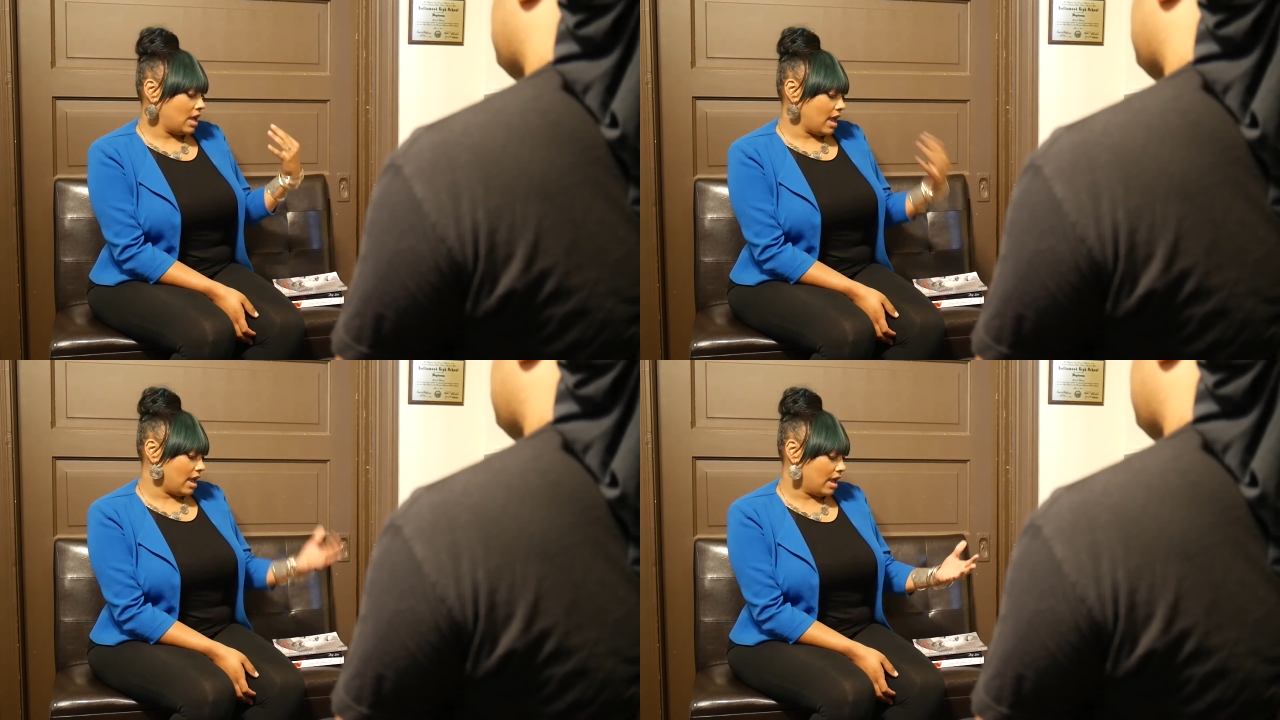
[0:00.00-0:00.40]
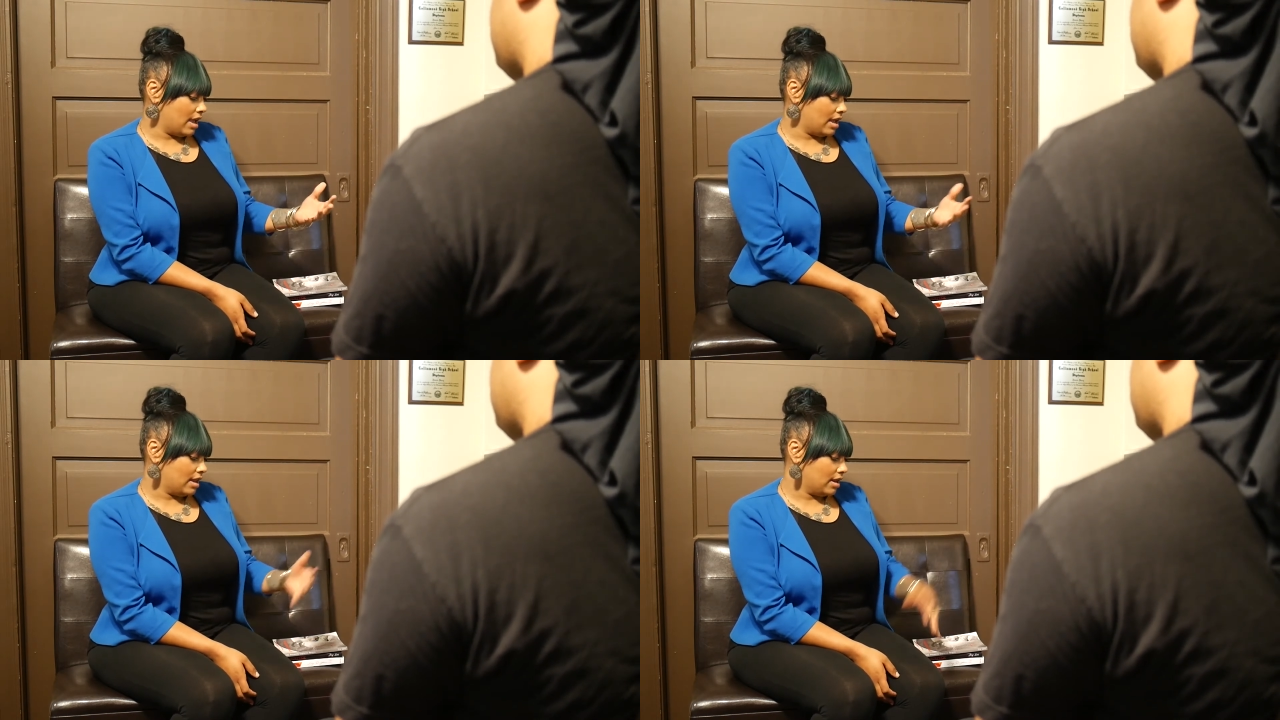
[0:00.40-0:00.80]

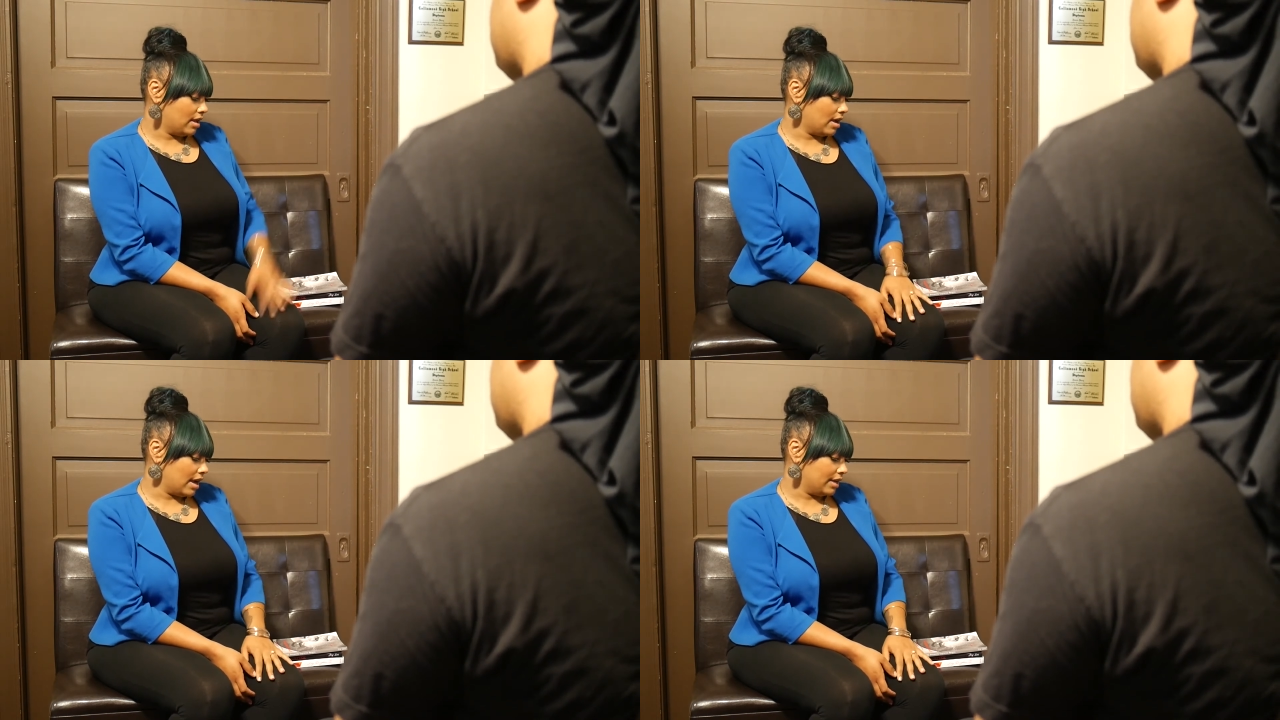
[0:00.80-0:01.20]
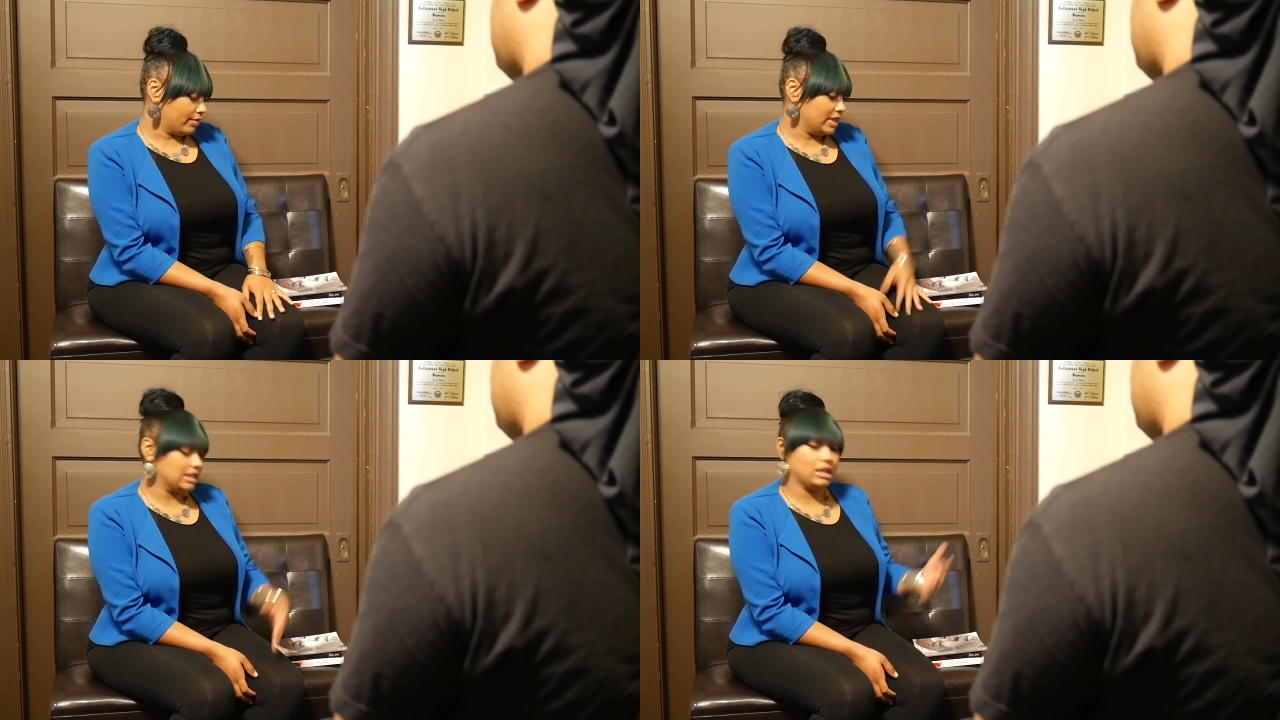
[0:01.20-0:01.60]
And I
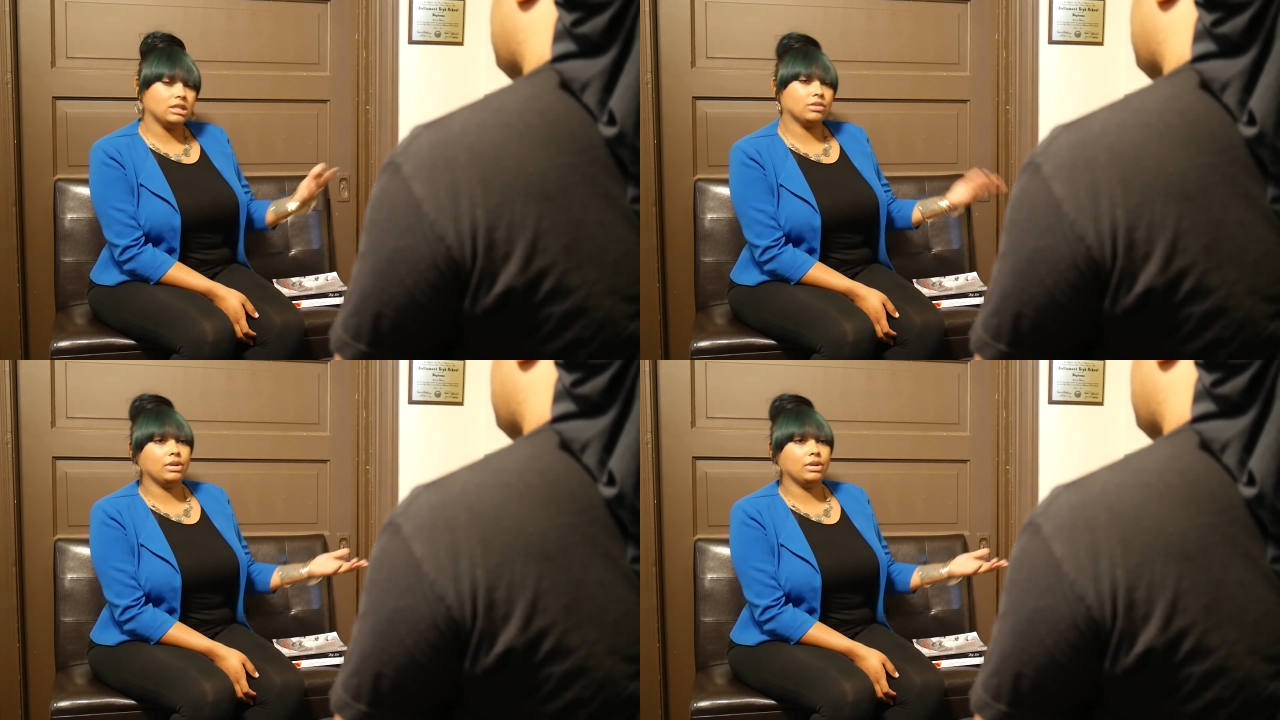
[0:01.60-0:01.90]
recently just